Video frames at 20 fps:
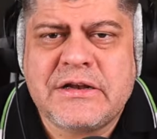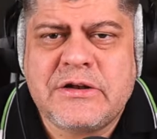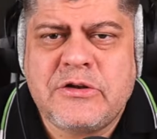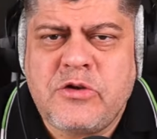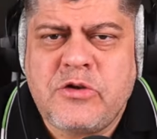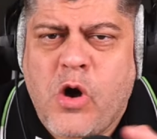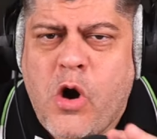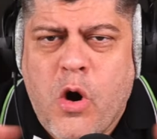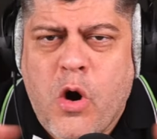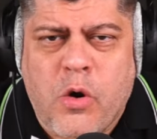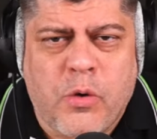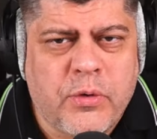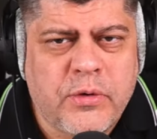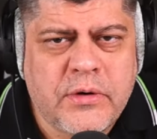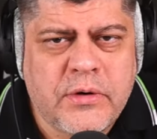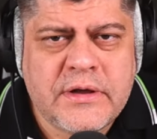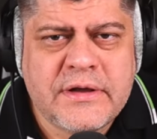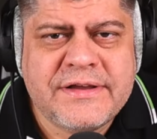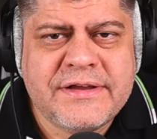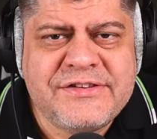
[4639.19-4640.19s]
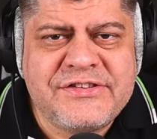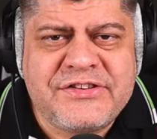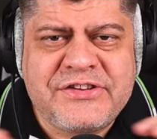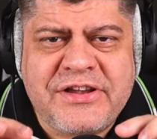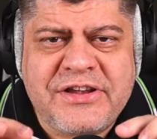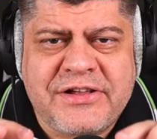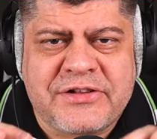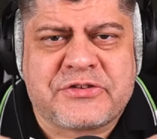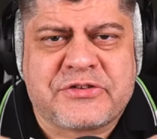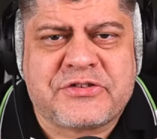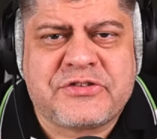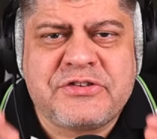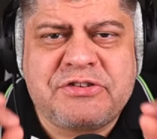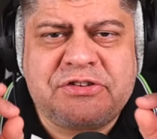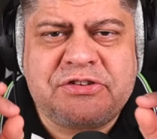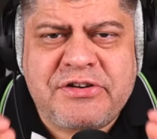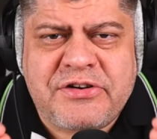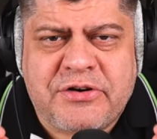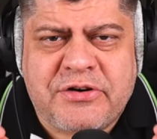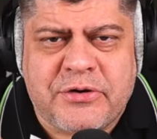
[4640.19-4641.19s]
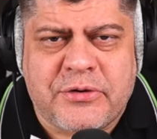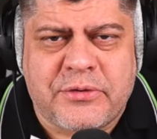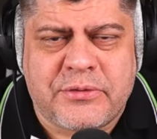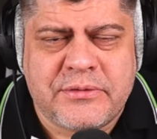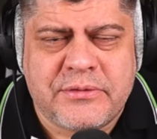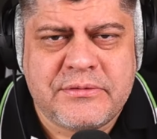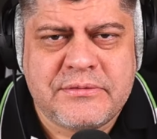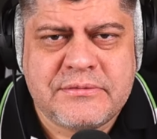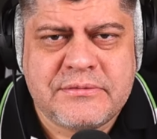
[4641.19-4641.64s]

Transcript: No. Zilch. Zero.